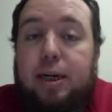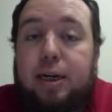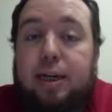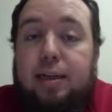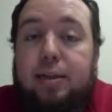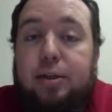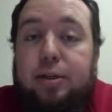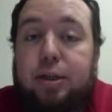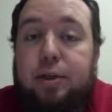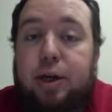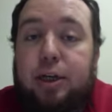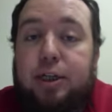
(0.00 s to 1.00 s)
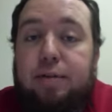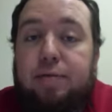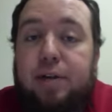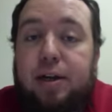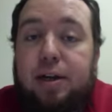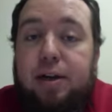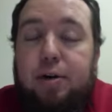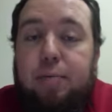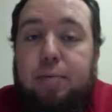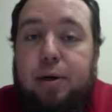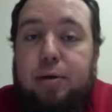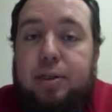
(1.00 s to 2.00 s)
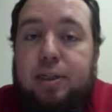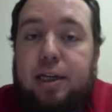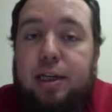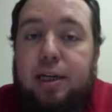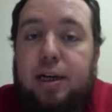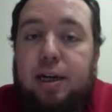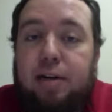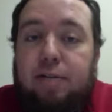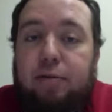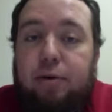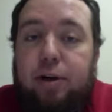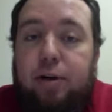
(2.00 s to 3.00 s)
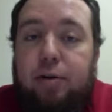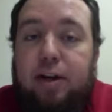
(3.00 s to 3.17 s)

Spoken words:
get this introduction video posted for you.